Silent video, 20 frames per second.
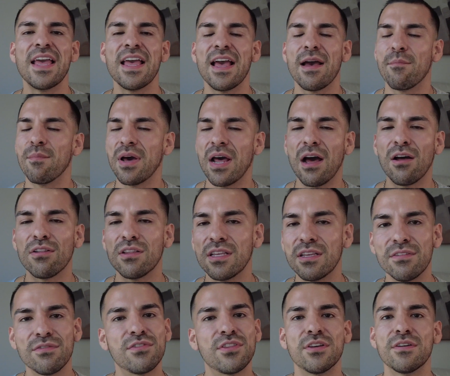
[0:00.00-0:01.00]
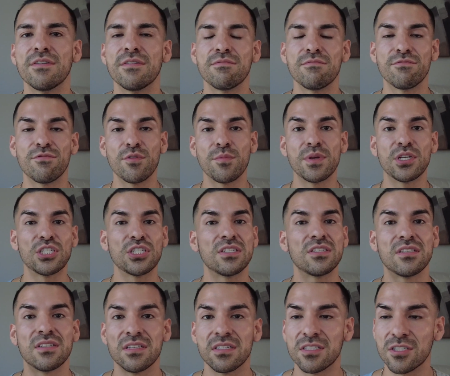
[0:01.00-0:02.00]
but I'll leave the information in
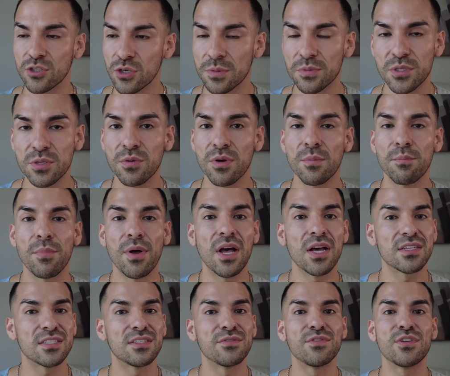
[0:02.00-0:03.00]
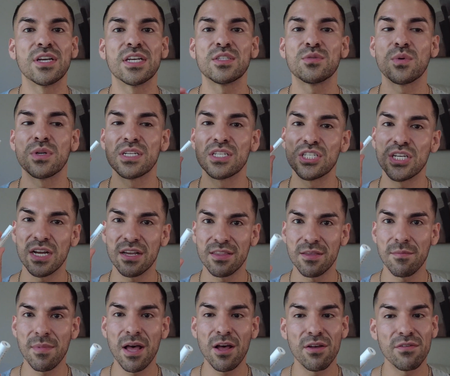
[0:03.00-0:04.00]
the description box if you guys want to check them
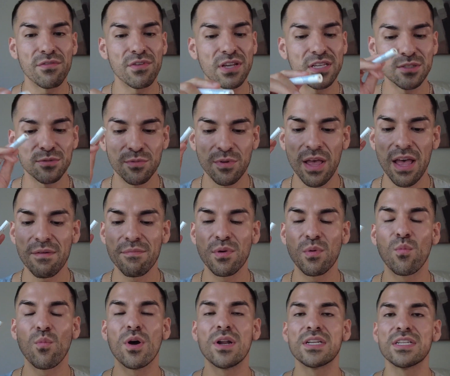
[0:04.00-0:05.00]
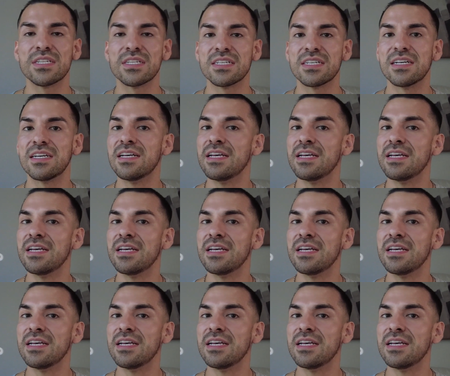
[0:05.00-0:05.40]
out. If you guys have been wanting to,